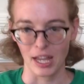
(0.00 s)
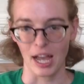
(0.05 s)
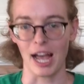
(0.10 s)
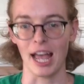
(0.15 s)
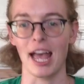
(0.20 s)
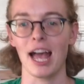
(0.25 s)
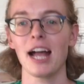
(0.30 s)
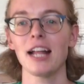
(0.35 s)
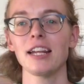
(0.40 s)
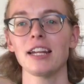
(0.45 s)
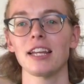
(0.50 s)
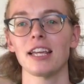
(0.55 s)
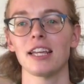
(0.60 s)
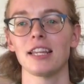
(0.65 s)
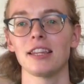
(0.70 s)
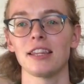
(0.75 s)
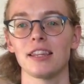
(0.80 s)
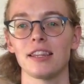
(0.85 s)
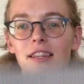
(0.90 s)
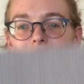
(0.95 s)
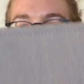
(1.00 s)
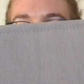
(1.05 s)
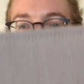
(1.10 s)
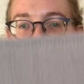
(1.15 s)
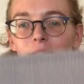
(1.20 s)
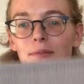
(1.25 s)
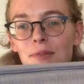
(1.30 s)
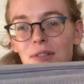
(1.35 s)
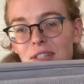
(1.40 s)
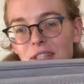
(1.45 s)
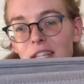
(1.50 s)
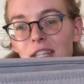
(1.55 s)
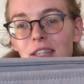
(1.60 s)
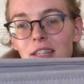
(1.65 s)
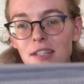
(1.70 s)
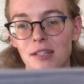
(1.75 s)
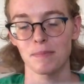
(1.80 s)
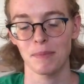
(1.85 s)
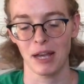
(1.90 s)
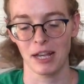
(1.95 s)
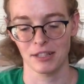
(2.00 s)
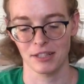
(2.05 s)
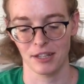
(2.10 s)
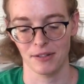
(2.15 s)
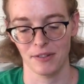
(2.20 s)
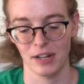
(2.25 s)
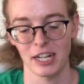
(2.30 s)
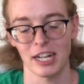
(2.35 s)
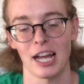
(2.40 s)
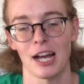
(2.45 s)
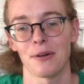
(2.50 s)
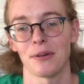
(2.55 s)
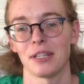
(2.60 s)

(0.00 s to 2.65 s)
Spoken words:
I had it in, well, it's in this basket right now,